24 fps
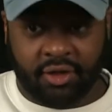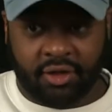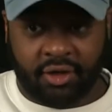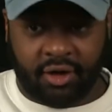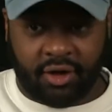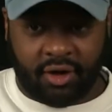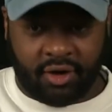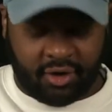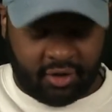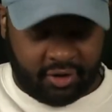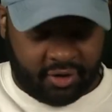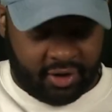
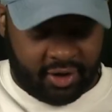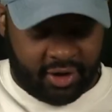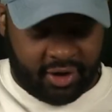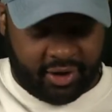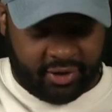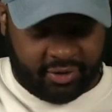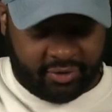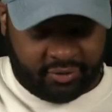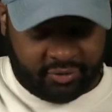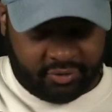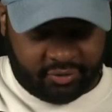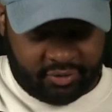All
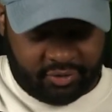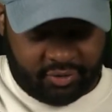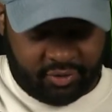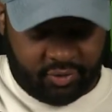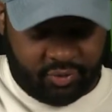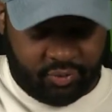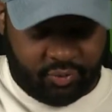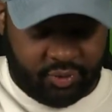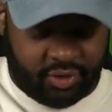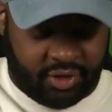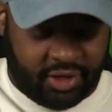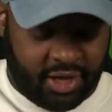right.
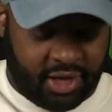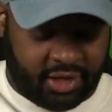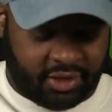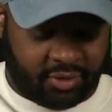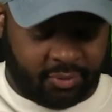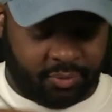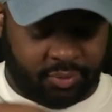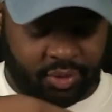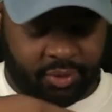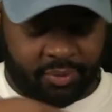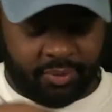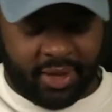We got
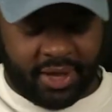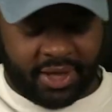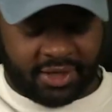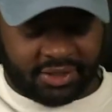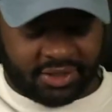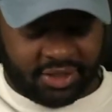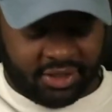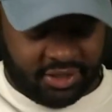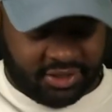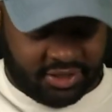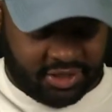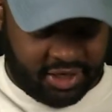the blue
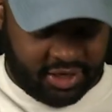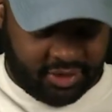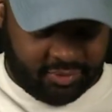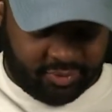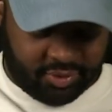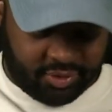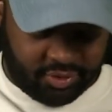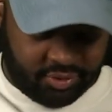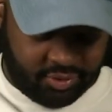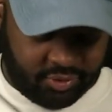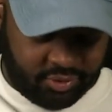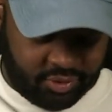masking tape.
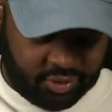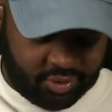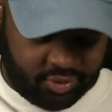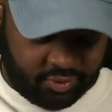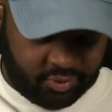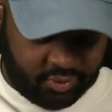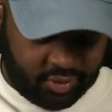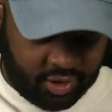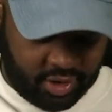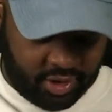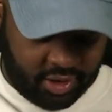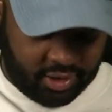They're doing it
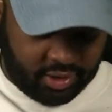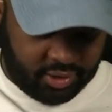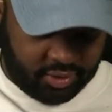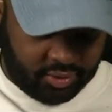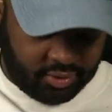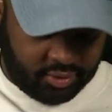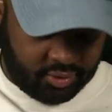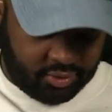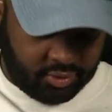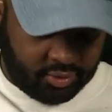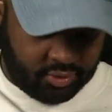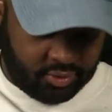right.
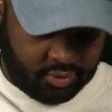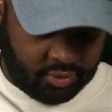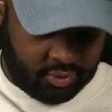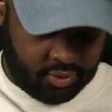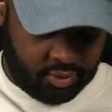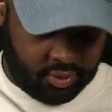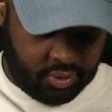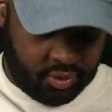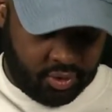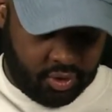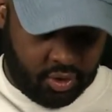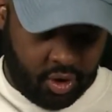
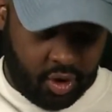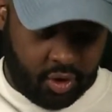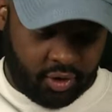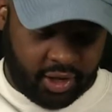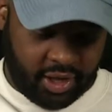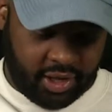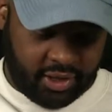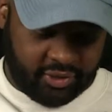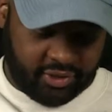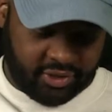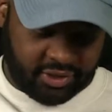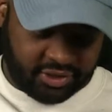
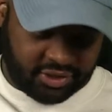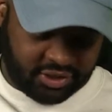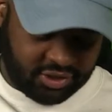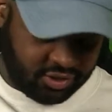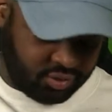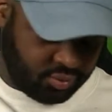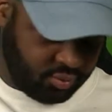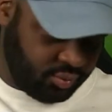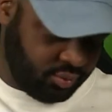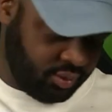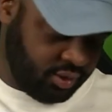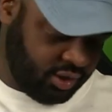Okay, this
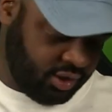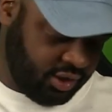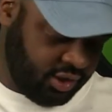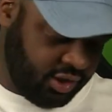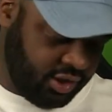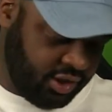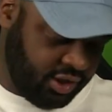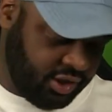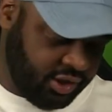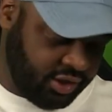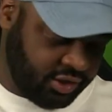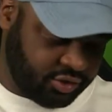is
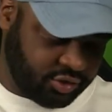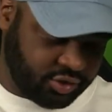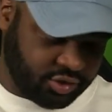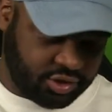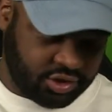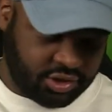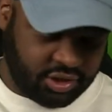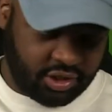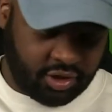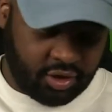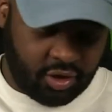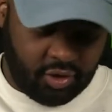really
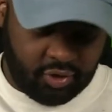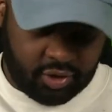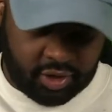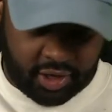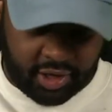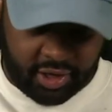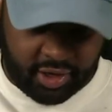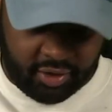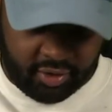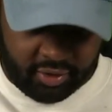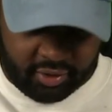interesting. Okay,